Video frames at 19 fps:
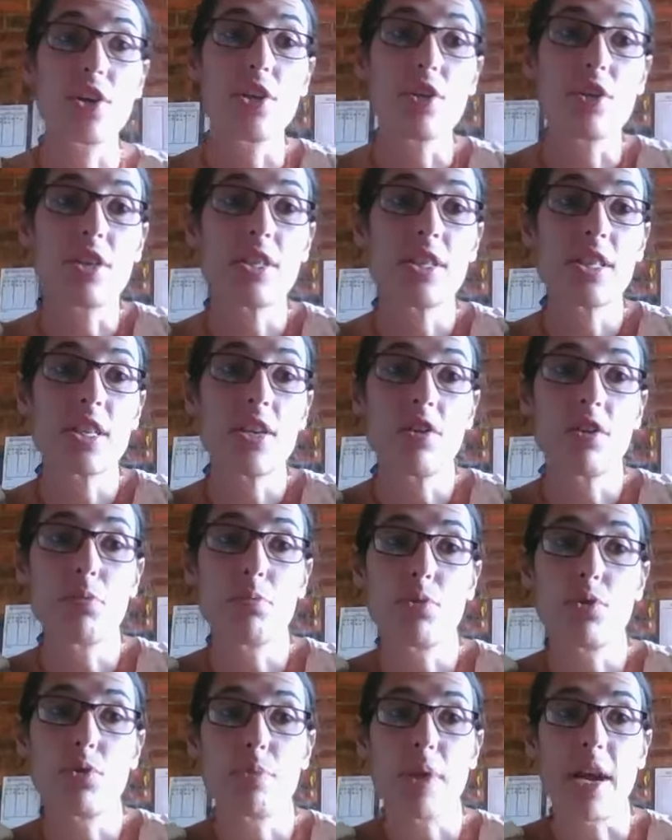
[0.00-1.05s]
you can see on the
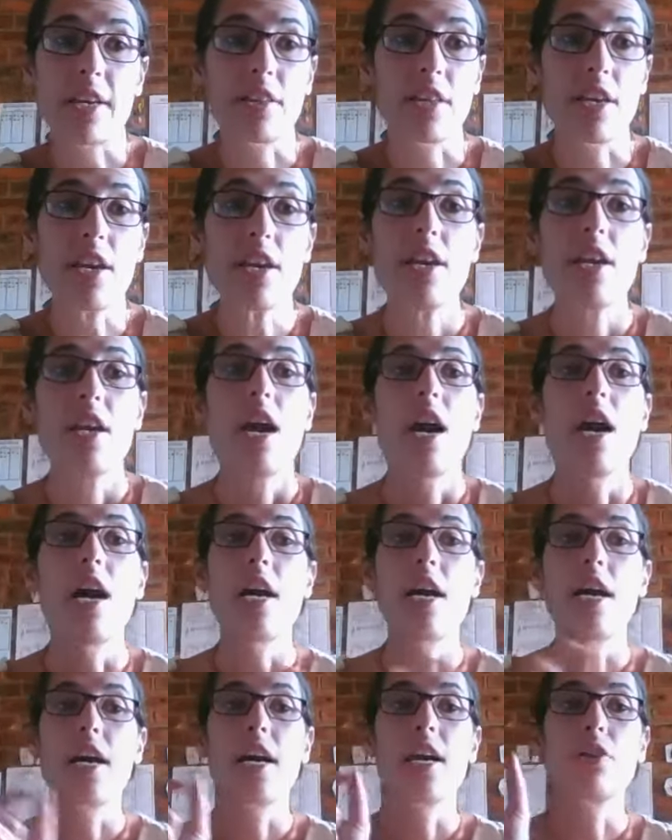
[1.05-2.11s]
board back there,
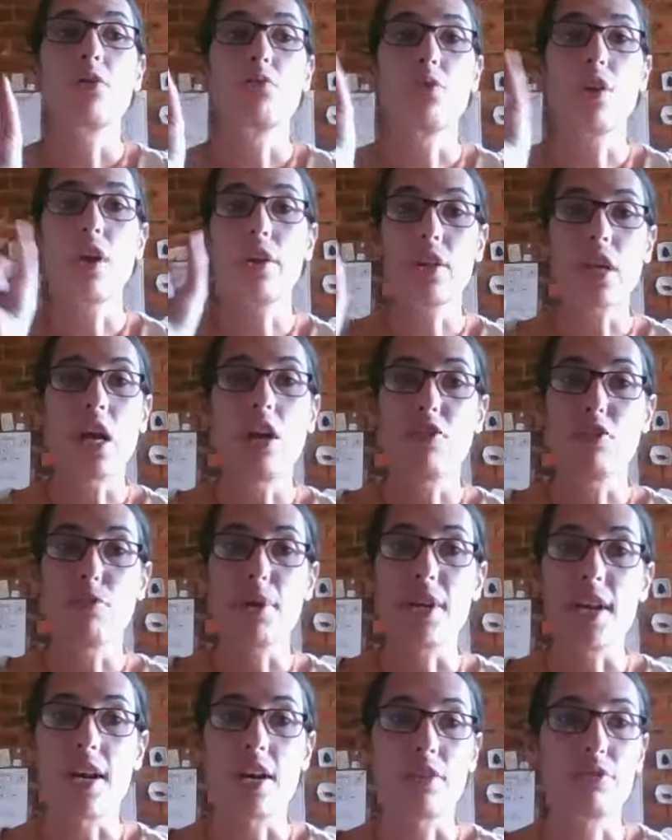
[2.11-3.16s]
I wrote the alphabet
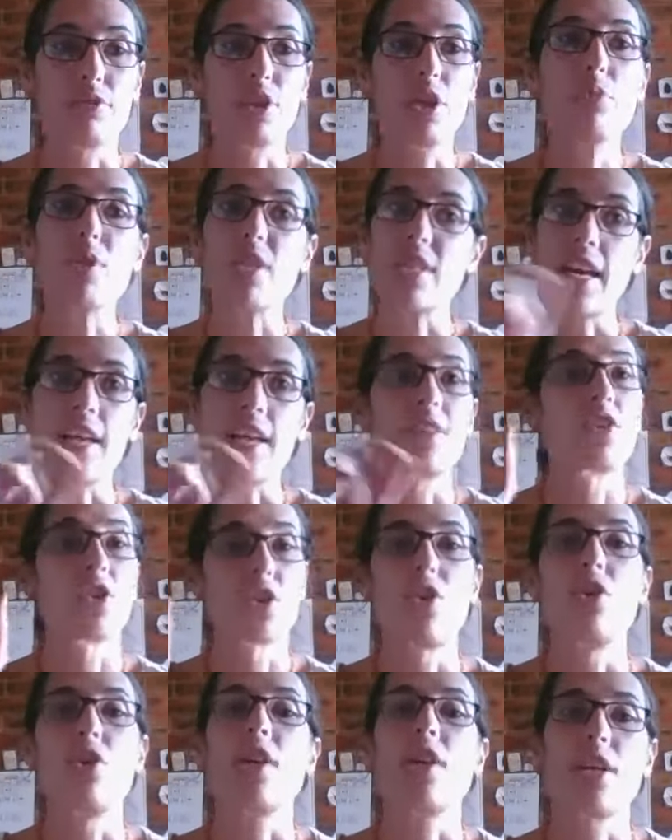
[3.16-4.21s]
out for her. We sang the
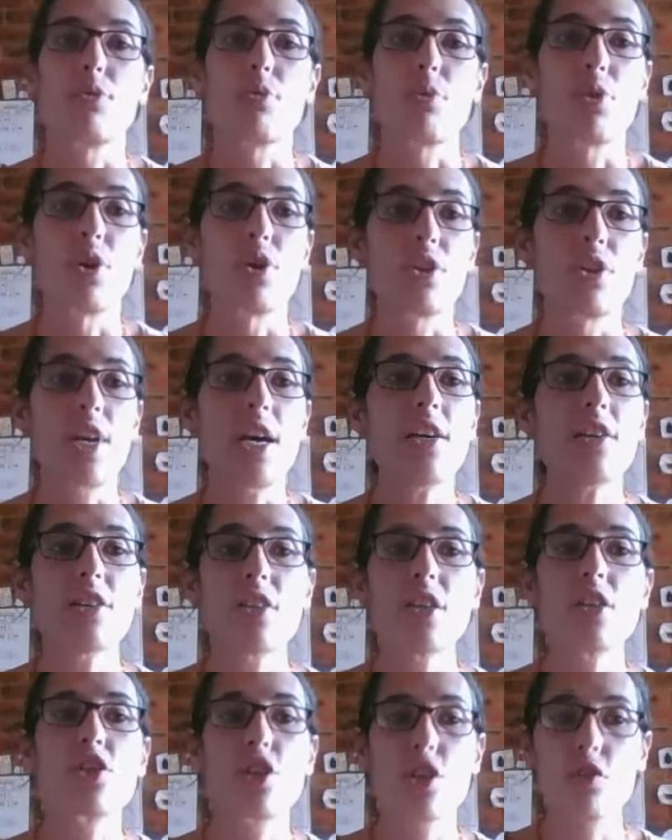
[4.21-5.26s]
song as we wrote it out, and
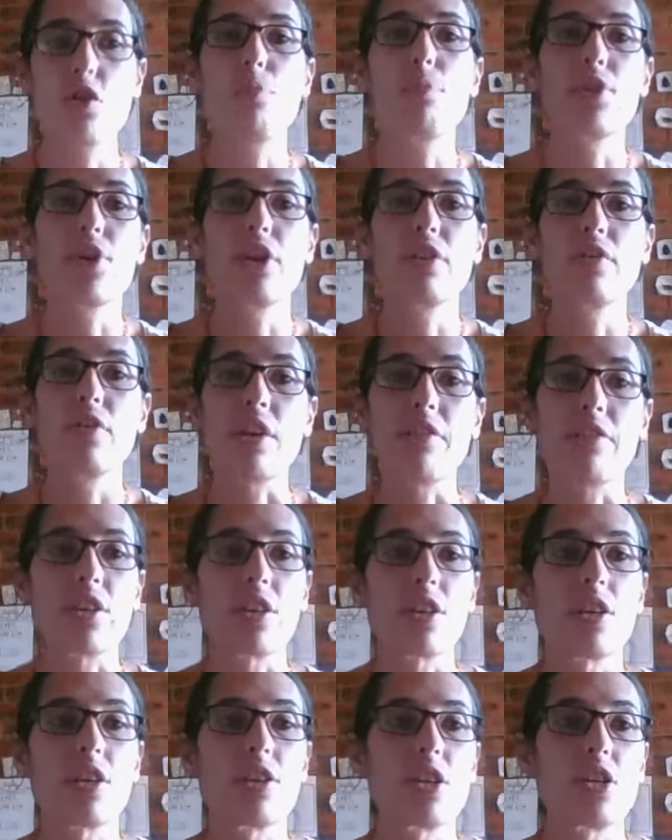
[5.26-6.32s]
then she copied over
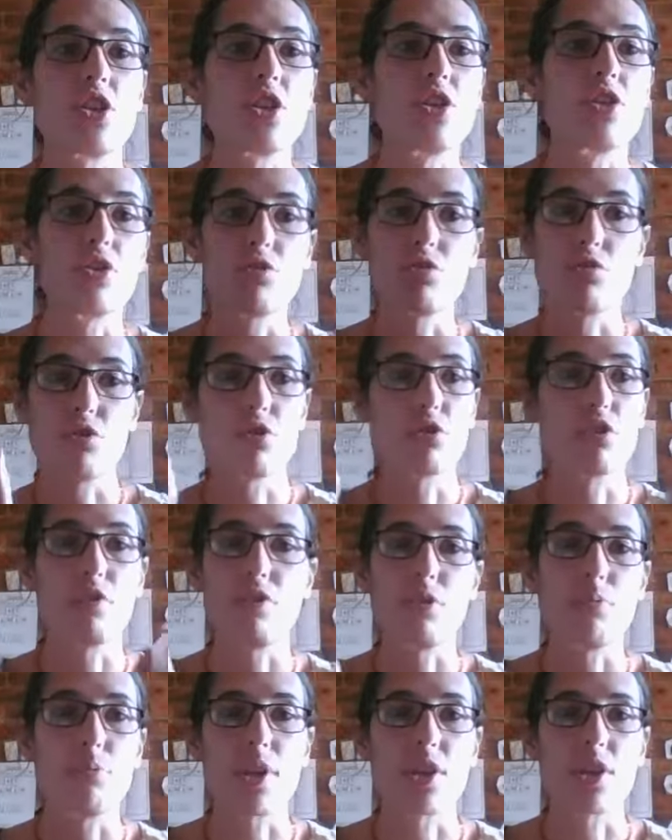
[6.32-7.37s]
everything, and then she drew a
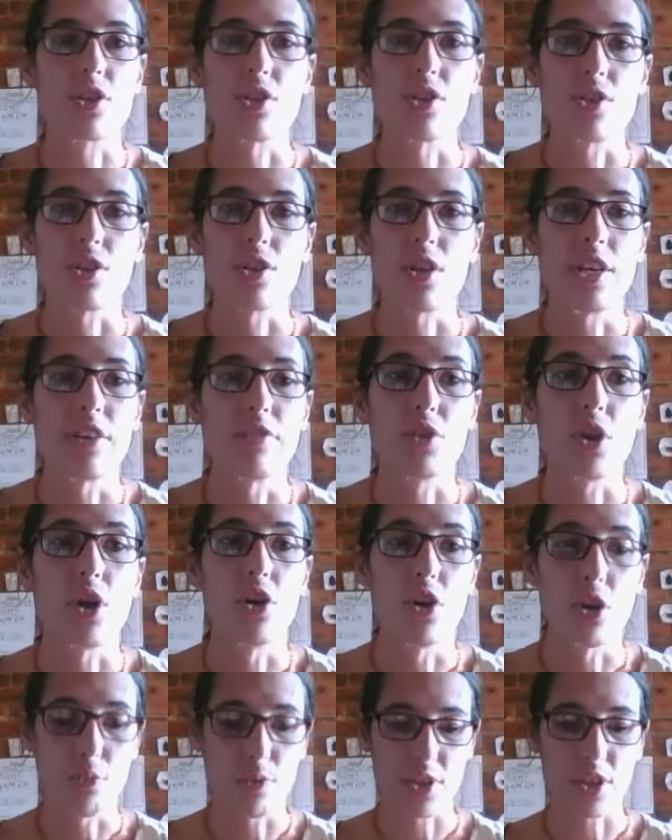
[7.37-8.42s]
few pictures to kind of go
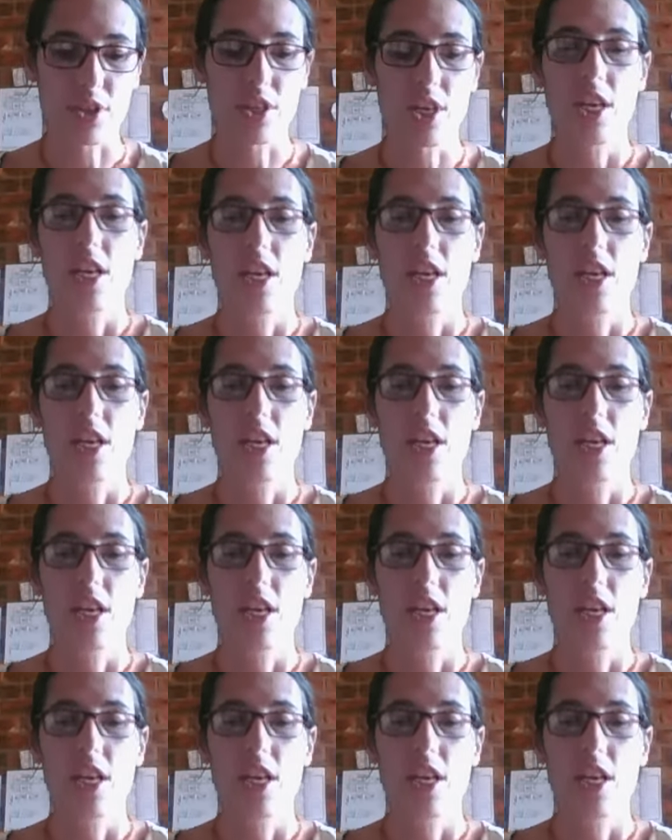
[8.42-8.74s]
along with it.